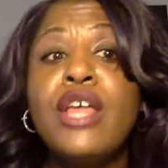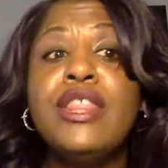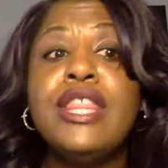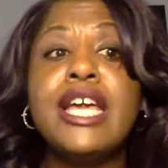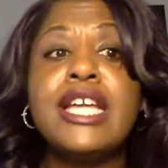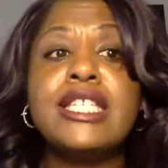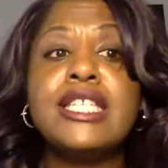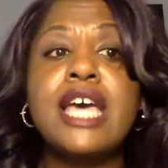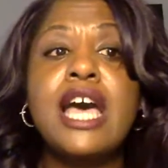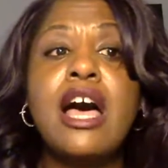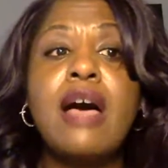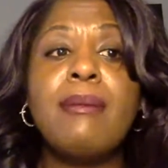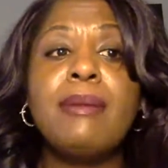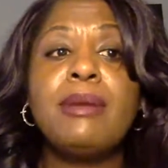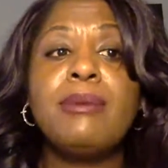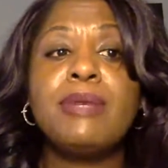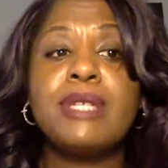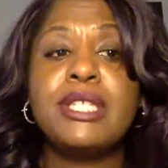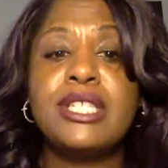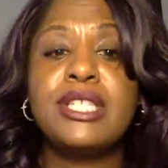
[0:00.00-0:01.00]
that Tommy
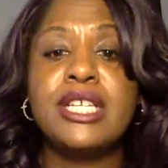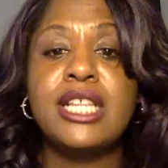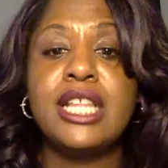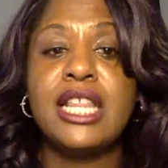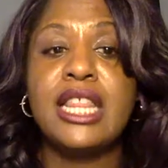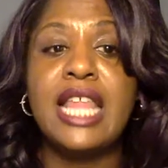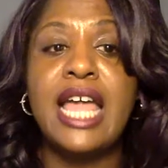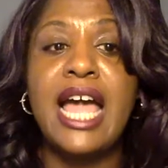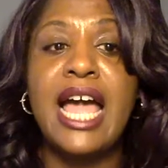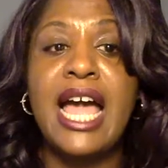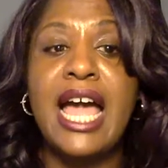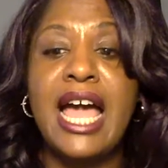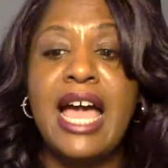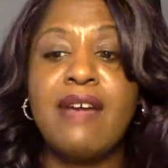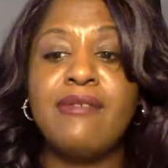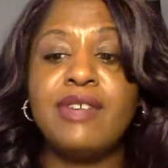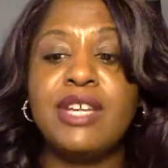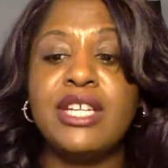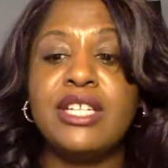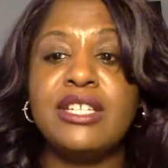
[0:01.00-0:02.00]
was still
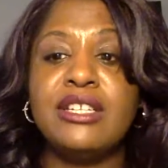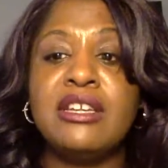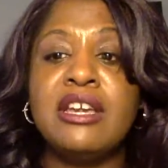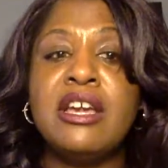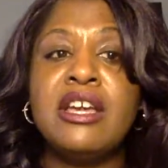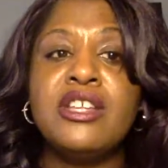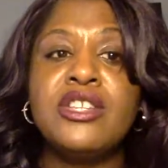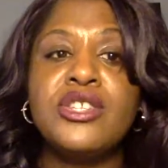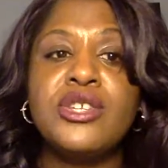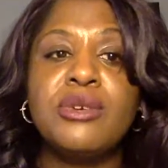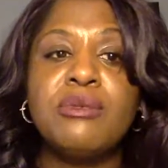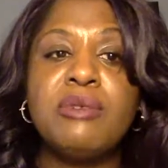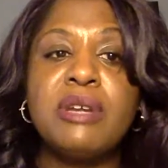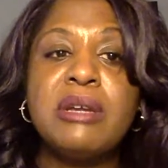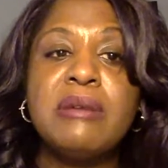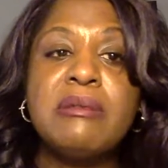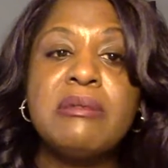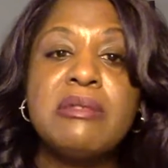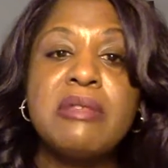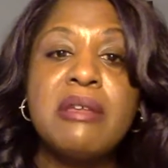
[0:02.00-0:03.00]
alive? And
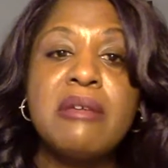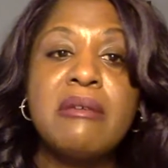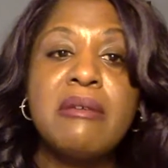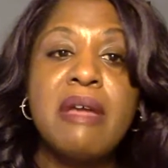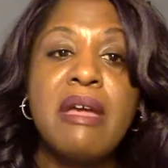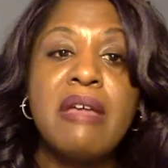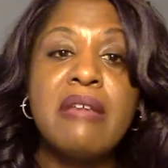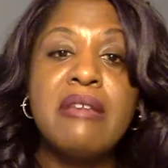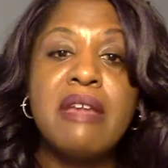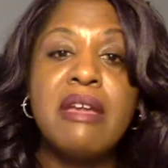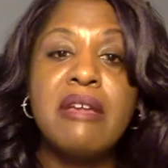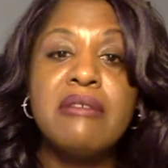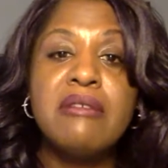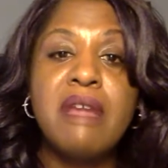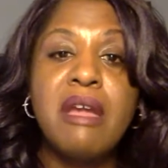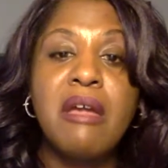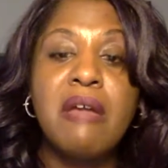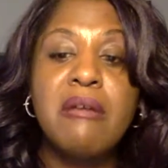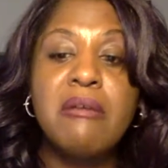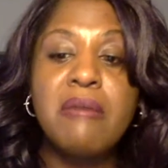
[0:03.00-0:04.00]
Tariq was
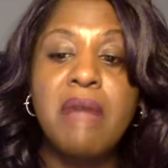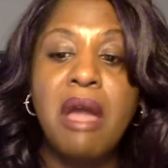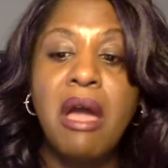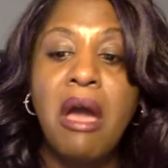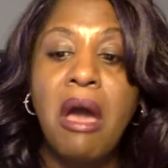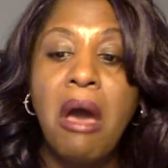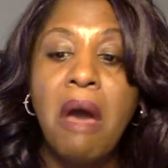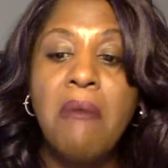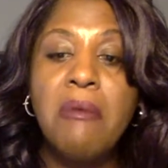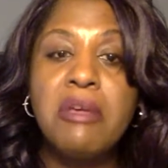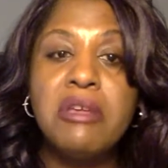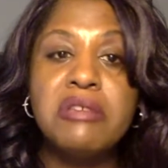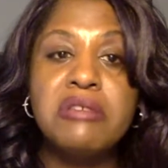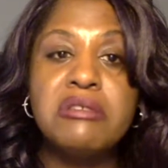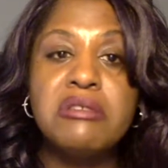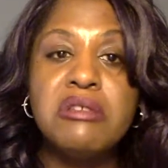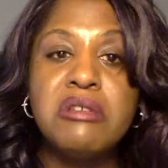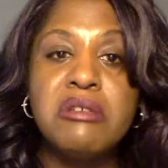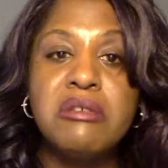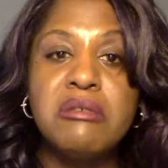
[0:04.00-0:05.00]
like, I always
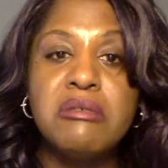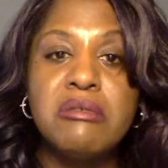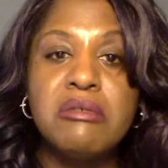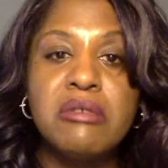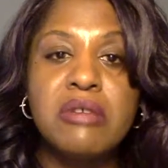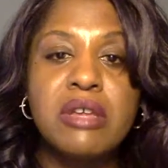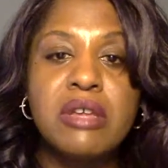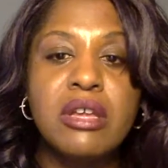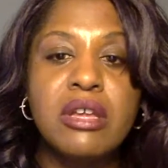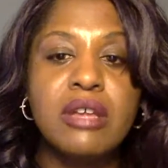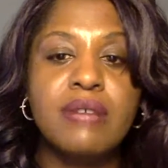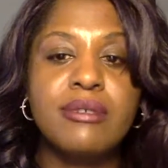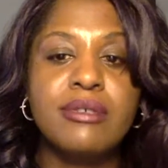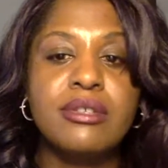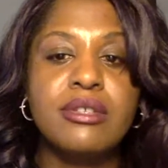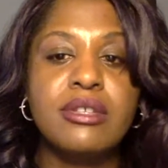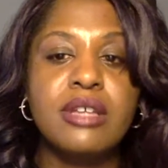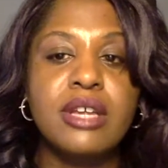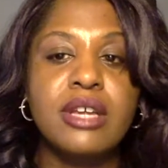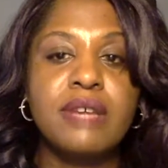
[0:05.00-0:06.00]
knew. I
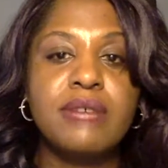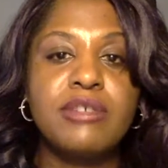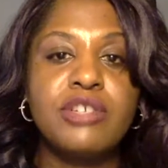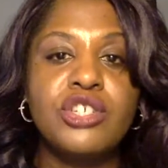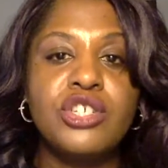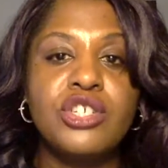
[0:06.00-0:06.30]
was like, with